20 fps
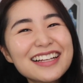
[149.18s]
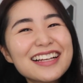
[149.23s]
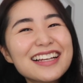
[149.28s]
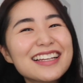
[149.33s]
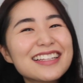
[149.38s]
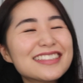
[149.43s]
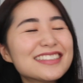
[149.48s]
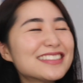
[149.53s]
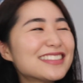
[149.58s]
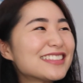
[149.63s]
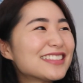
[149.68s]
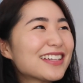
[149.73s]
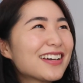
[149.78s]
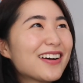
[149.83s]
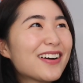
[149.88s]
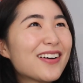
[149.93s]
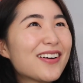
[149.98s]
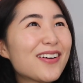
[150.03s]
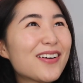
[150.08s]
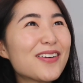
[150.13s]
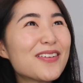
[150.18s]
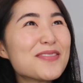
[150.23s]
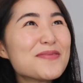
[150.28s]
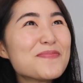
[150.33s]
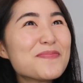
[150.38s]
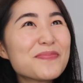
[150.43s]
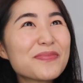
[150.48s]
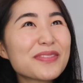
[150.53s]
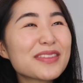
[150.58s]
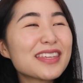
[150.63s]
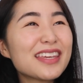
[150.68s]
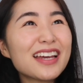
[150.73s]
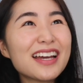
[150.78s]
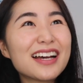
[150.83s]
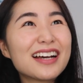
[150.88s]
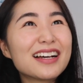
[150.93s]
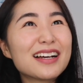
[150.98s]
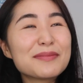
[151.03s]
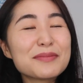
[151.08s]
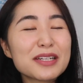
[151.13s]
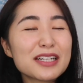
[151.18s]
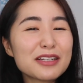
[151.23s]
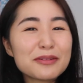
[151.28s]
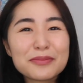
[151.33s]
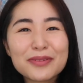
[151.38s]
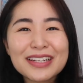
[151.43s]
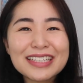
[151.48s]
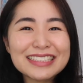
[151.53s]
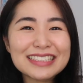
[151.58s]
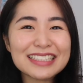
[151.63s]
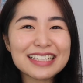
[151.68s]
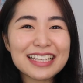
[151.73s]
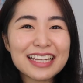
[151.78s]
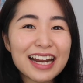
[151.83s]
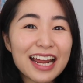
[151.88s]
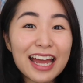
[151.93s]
And so yeah, I'm gonna embrace it.